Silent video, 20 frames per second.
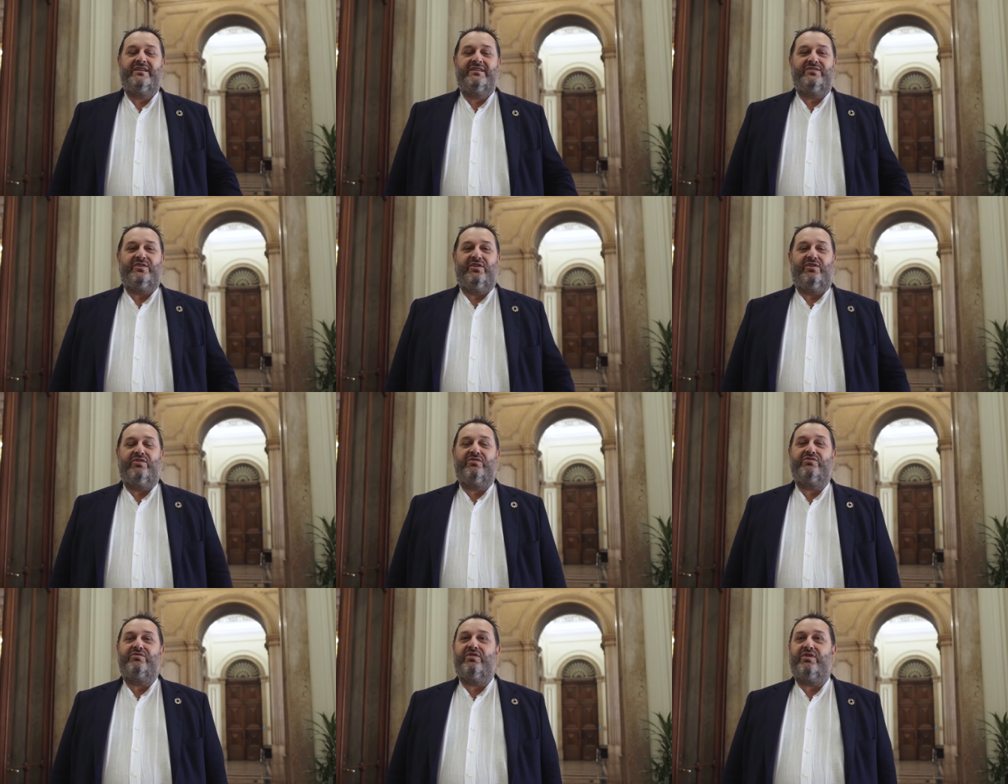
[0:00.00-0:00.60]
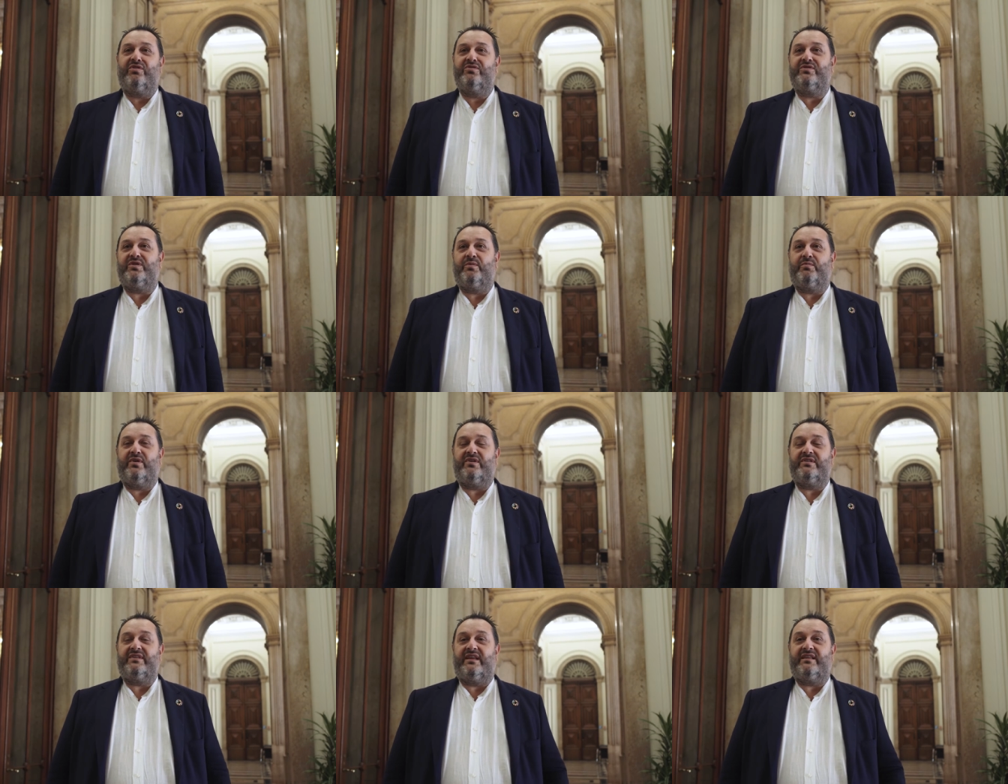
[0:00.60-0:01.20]
The long road
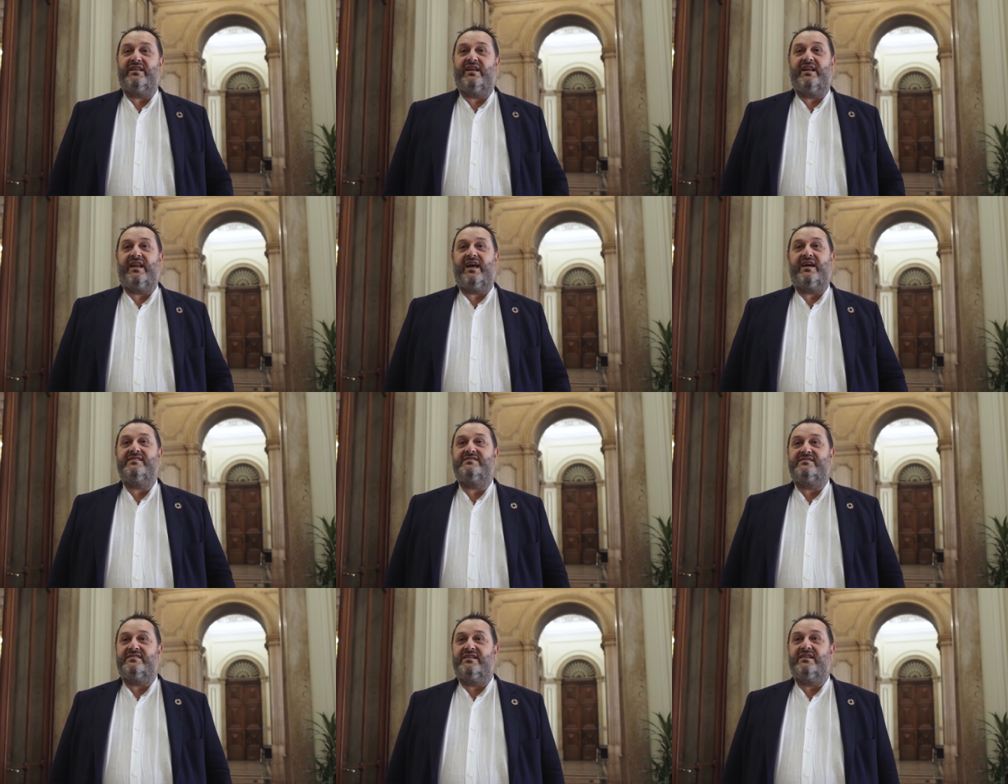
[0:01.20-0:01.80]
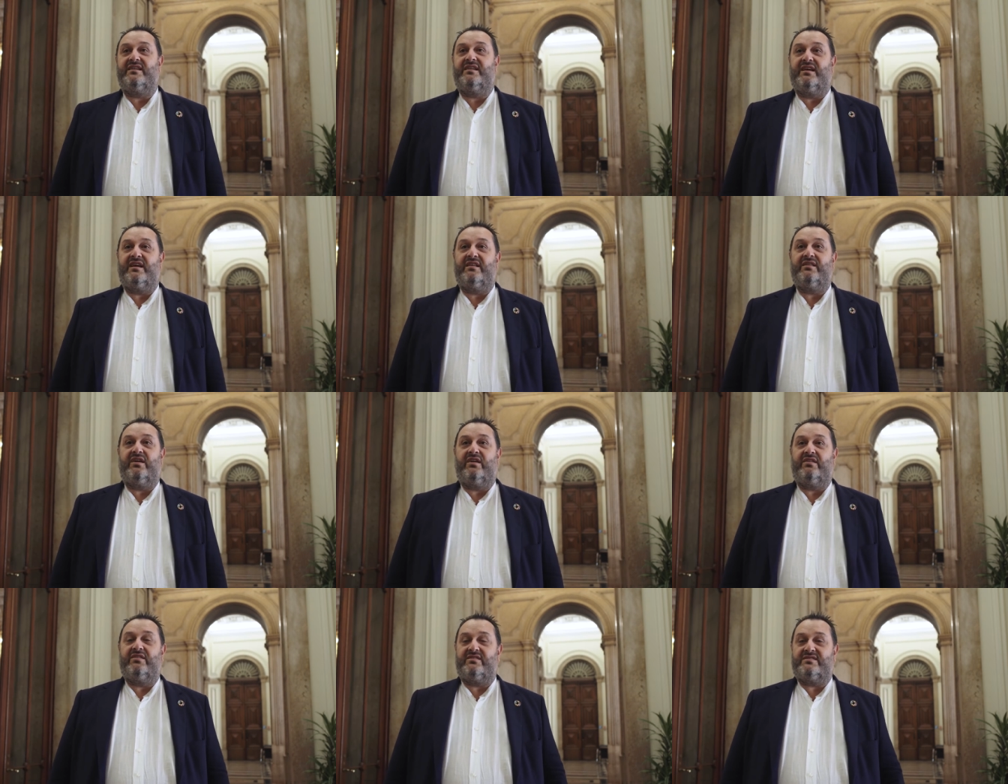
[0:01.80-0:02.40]
about analyzing
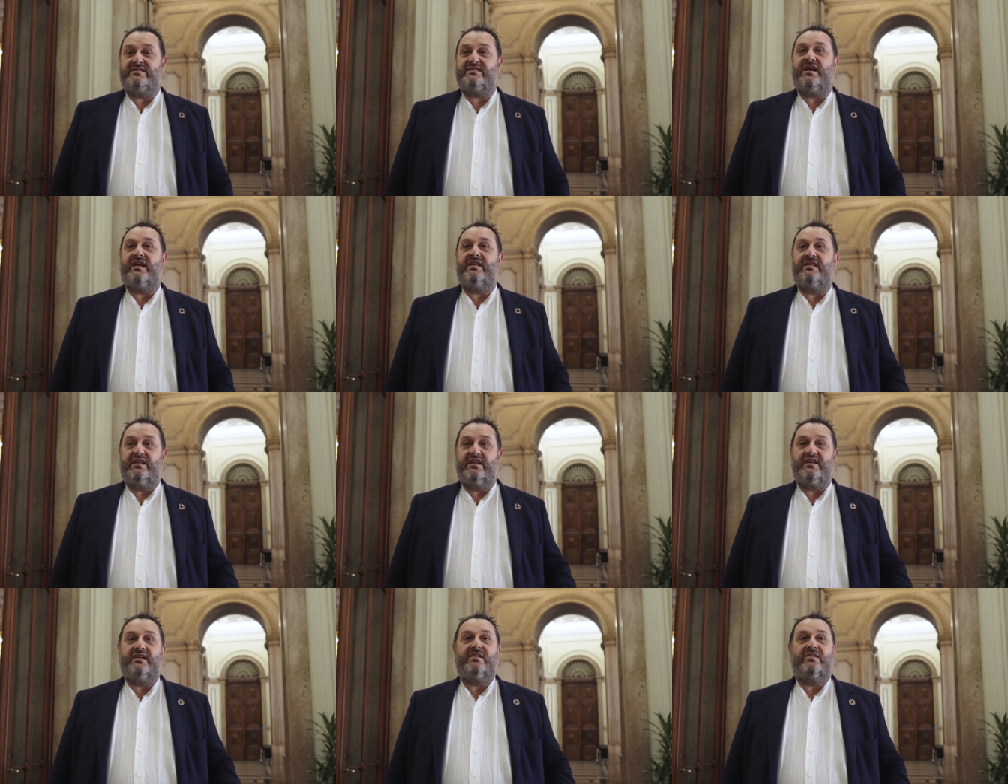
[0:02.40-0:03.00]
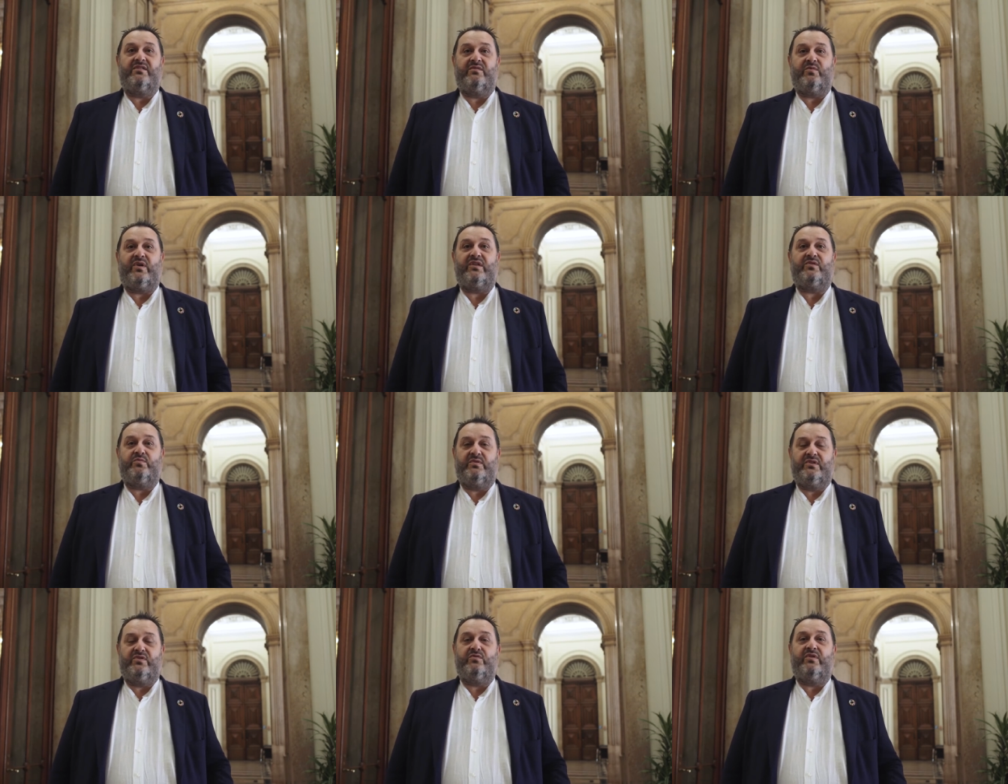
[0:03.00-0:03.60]
and understanding
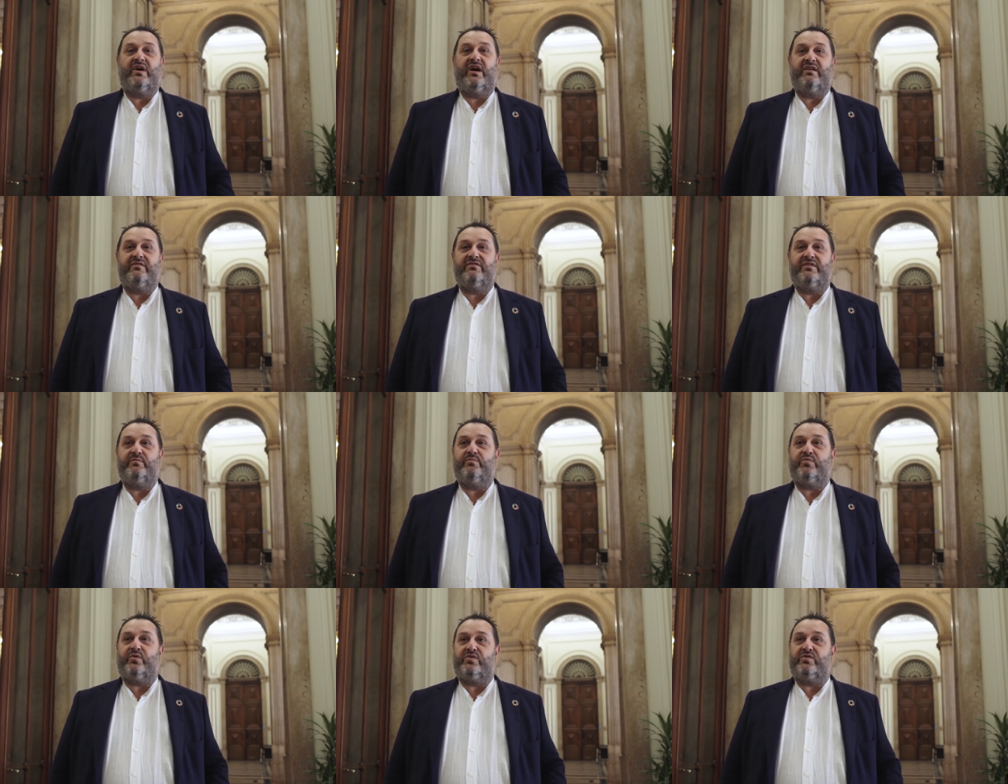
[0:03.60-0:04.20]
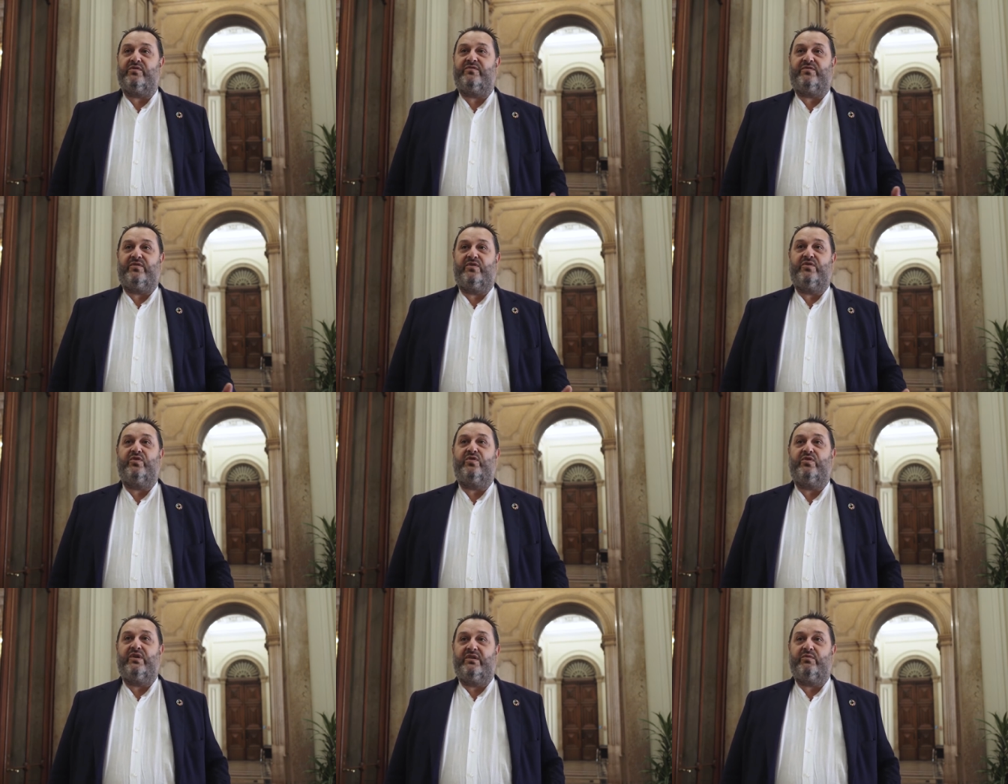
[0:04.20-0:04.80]
what we do have in
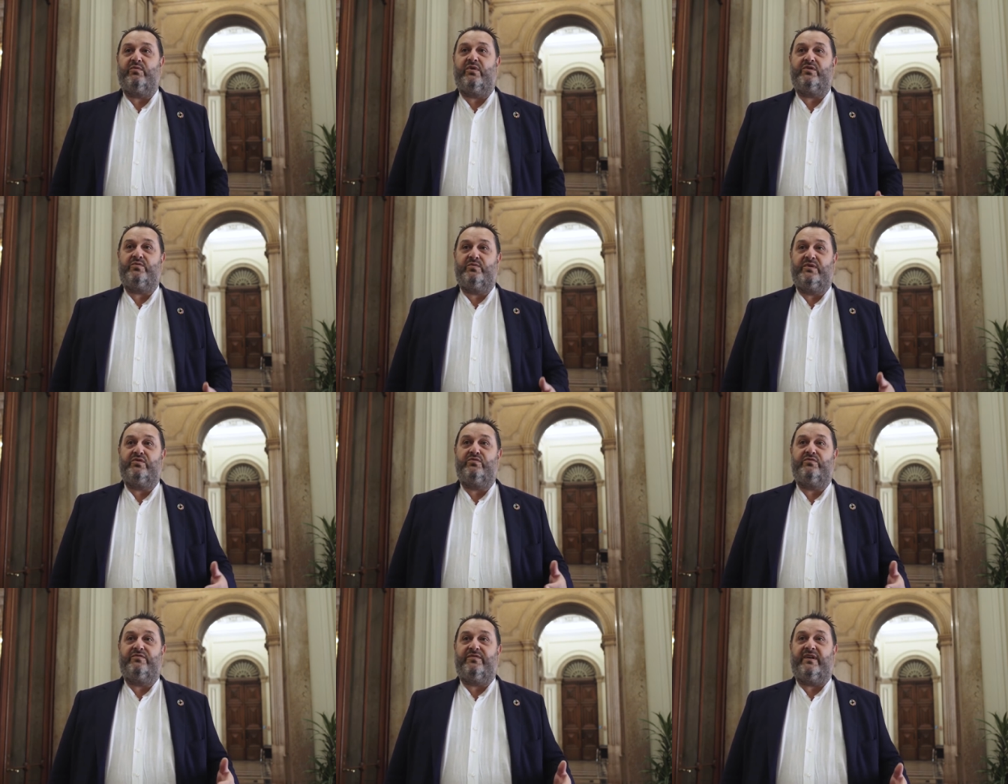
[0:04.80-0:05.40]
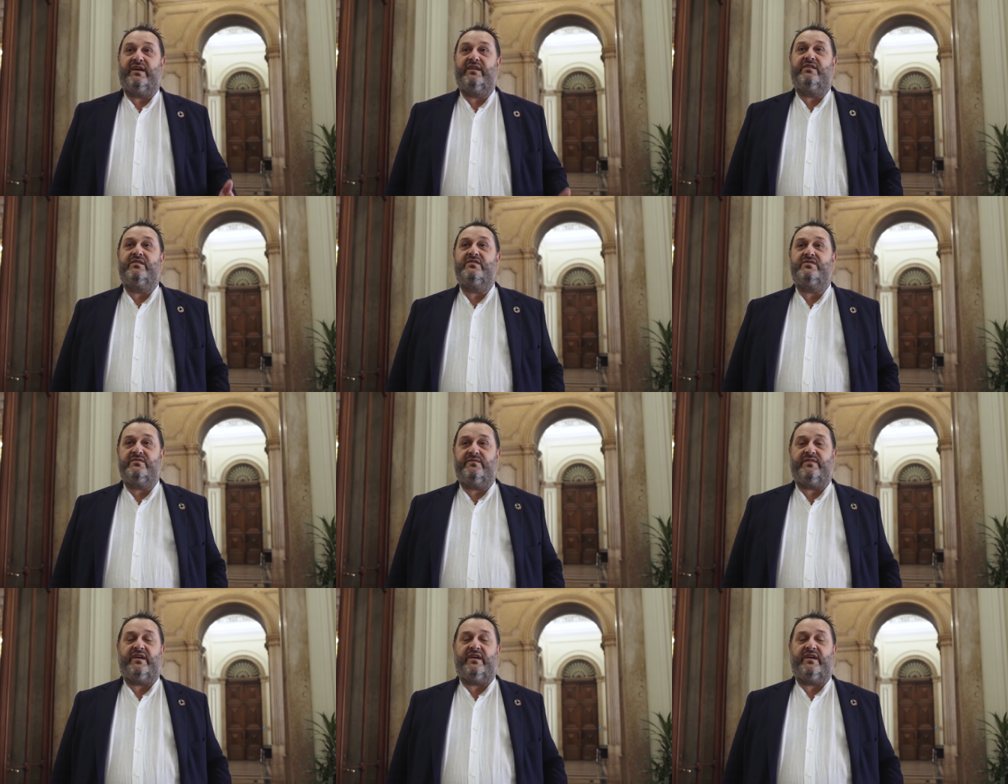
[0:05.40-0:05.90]
portfolio and what we do finance,